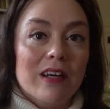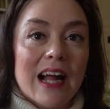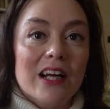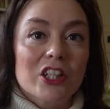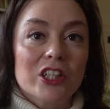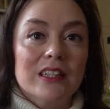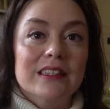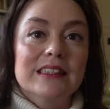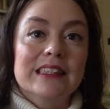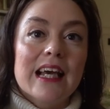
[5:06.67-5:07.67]

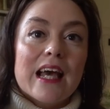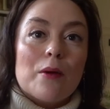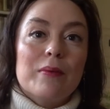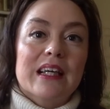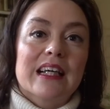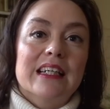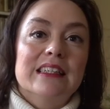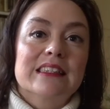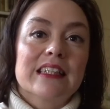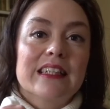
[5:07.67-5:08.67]
reactions,
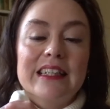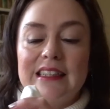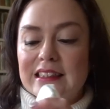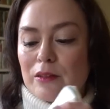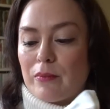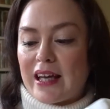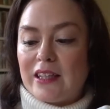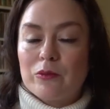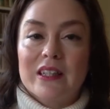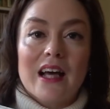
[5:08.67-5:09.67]
because these are
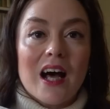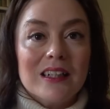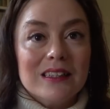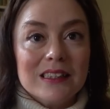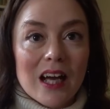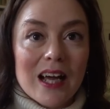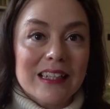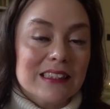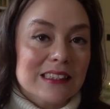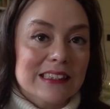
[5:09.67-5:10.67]
made with
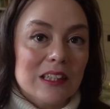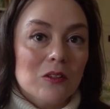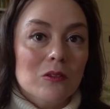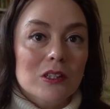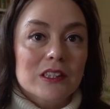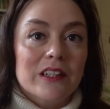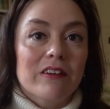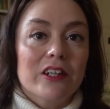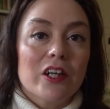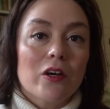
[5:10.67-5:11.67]
undyed silk, so there
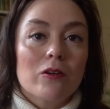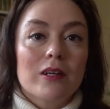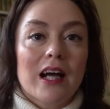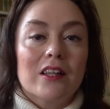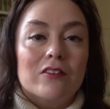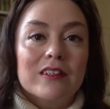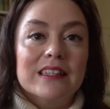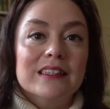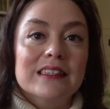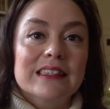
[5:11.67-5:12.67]
are no
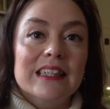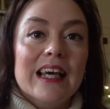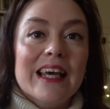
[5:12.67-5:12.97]
colorants